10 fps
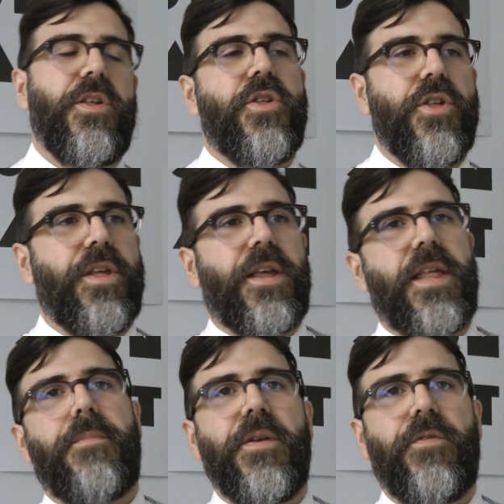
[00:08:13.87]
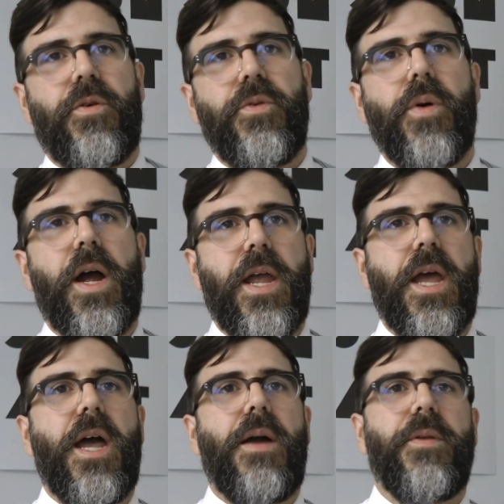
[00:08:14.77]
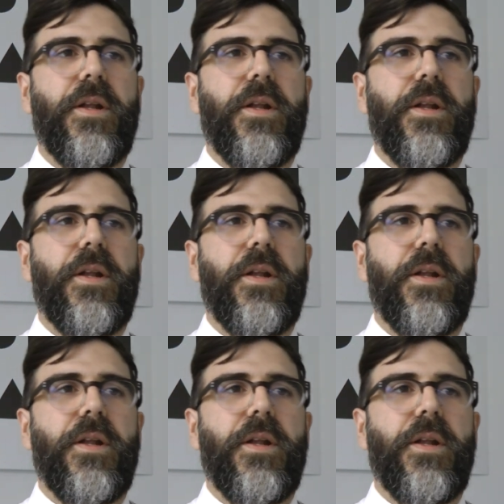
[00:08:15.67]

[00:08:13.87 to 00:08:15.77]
They should just accept me for who I am.